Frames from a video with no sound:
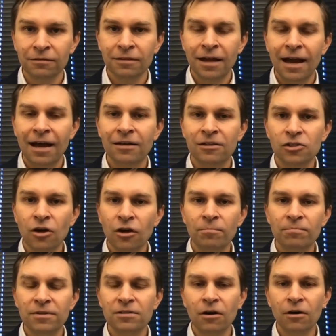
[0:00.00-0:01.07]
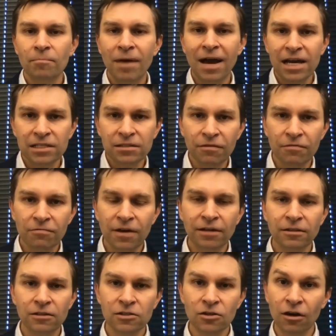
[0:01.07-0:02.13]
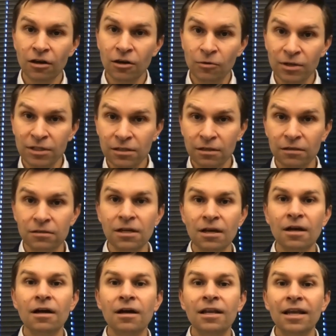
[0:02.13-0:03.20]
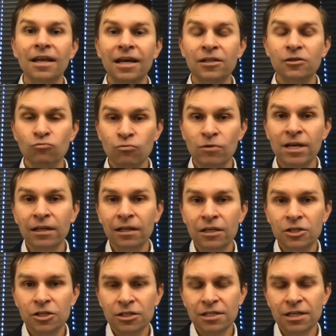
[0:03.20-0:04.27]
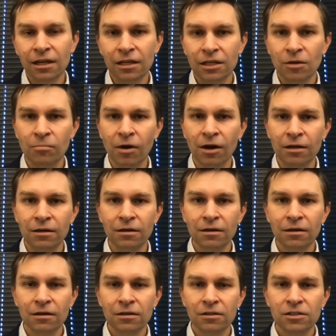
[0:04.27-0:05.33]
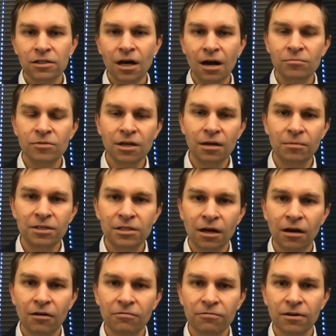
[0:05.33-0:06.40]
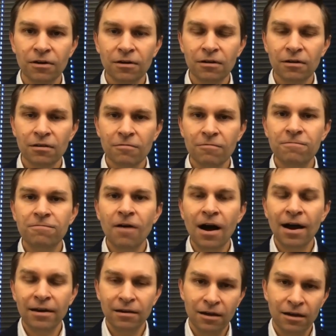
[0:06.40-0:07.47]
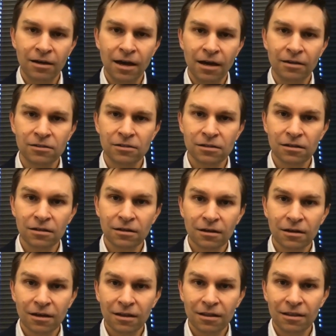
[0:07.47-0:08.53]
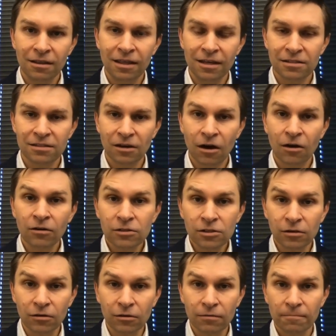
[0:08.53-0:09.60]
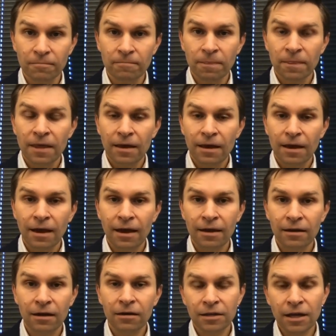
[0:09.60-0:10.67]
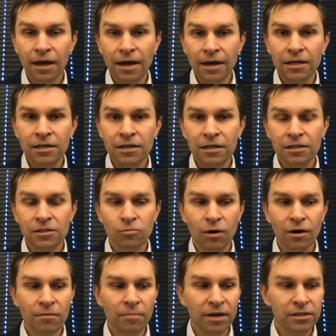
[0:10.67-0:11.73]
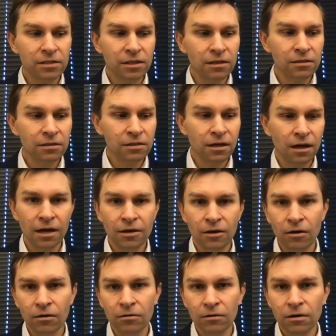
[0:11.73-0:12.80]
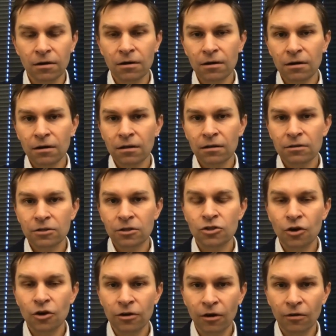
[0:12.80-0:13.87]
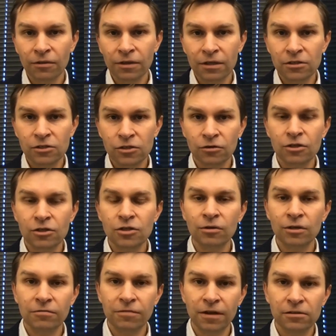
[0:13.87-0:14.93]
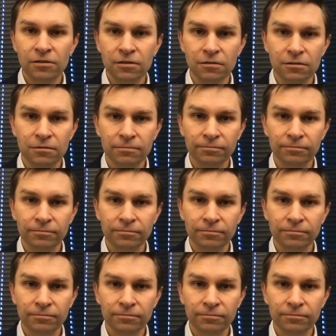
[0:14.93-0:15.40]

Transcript: And it's not a, it's not a passive effect, it's not a coincidence. It's really just telling your body times are going to be tough, fight against this onslaught. And uh, yeah, NAD is one of the best things that I know to turn on these sirtuin defenses.